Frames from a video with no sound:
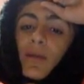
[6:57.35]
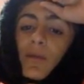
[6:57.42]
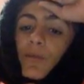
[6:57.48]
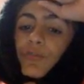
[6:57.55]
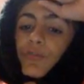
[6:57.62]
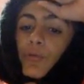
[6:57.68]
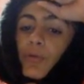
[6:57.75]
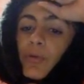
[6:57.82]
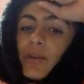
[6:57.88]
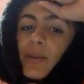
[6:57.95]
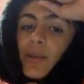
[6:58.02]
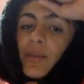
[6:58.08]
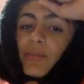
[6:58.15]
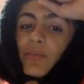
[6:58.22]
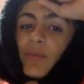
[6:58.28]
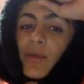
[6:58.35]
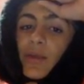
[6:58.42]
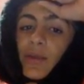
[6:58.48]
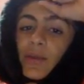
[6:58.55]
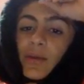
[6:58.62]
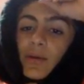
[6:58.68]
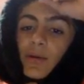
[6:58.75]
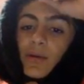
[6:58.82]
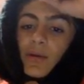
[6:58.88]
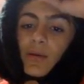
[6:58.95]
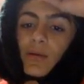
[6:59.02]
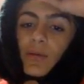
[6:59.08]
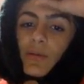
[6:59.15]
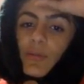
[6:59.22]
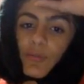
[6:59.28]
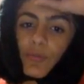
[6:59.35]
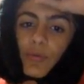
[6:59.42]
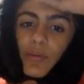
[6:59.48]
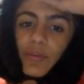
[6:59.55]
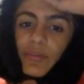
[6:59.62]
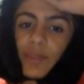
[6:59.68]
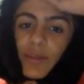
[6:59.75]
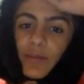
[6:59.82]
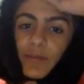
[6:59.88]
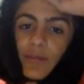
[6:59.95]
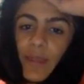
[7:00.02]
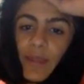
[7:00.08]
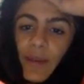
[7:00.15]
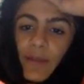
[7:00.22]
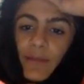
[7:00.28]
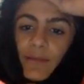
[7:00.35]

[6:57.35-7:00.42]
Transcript: The story is like 9 out of